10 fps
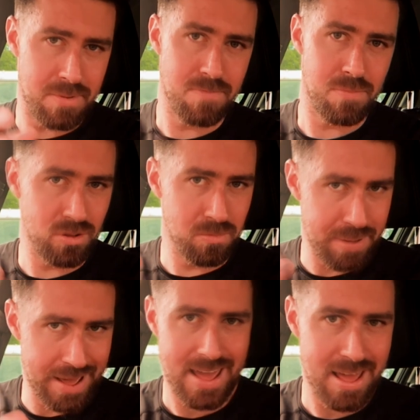People
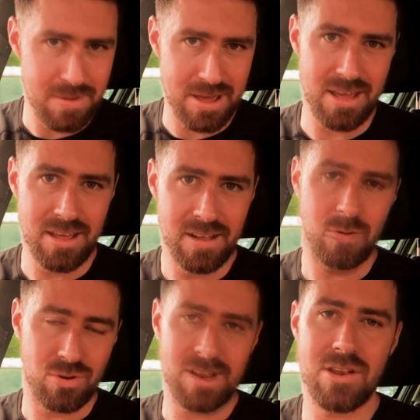pay me
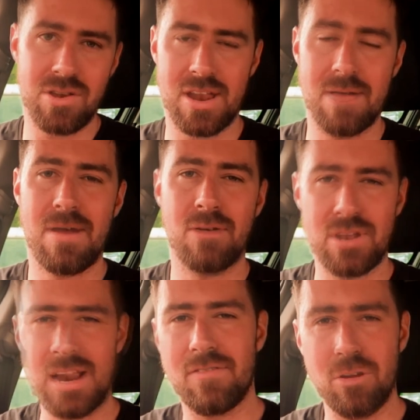to teach them how
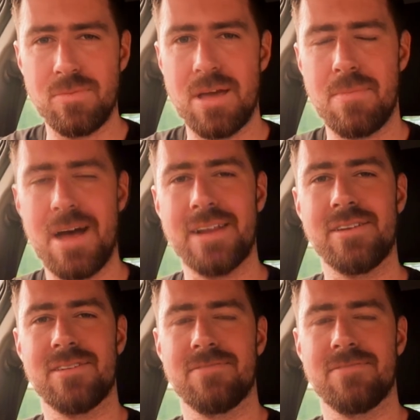to level up their mind.